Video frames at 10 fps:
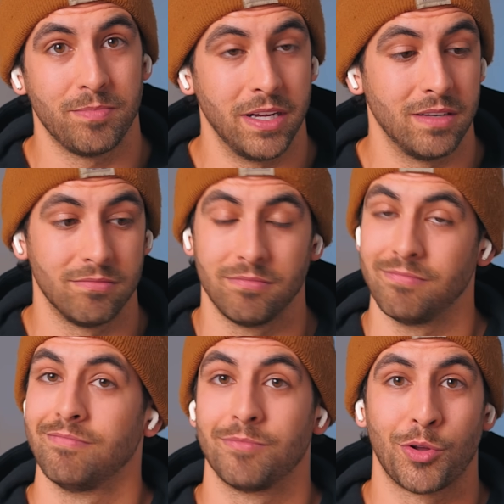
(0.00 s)
but
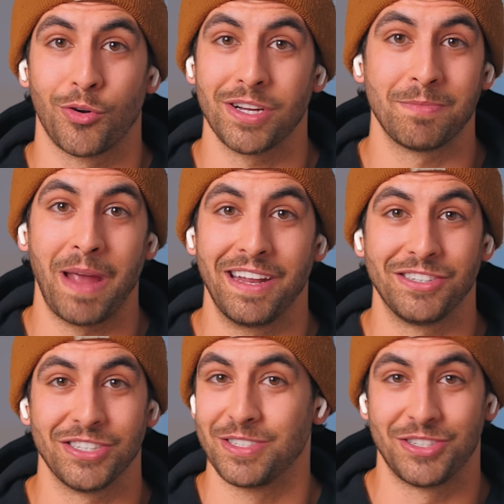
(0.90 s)
Chris
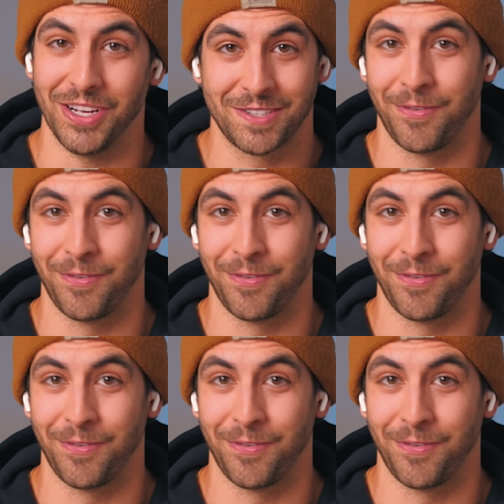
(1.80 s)
manages just